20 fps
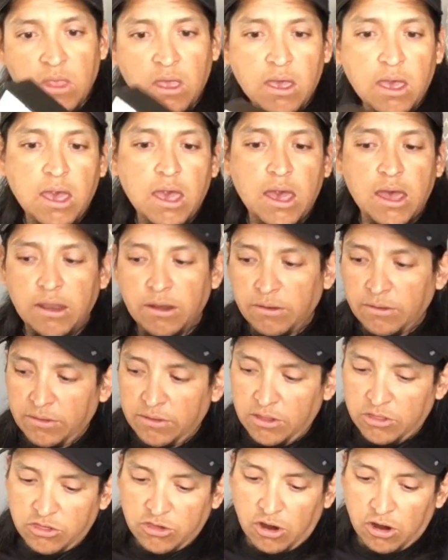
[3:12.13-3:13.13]
And
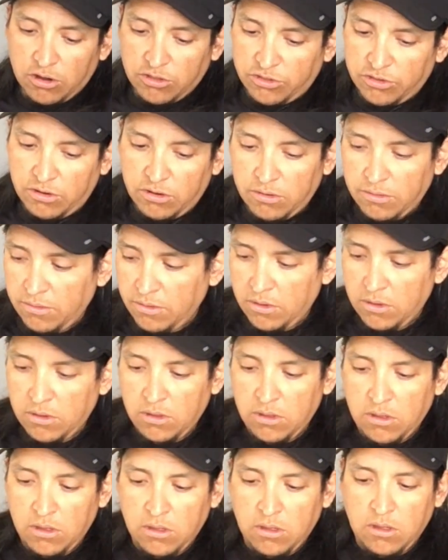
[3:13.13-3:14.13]
the charger,
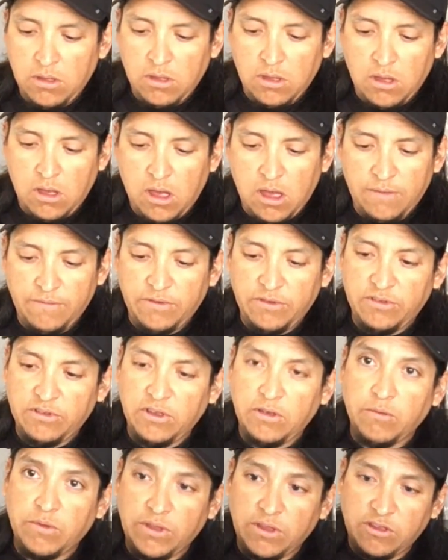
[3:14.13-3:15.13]
obviously,
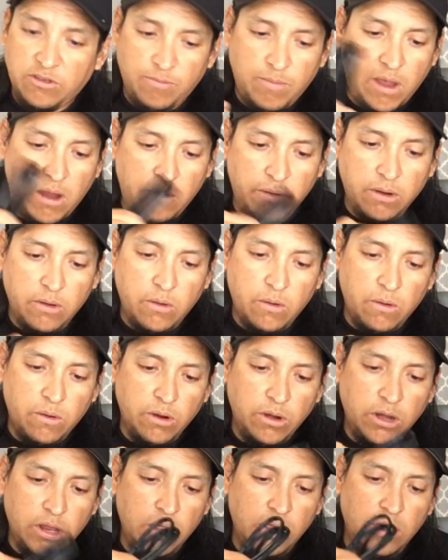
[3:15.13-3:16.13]
with its power cord.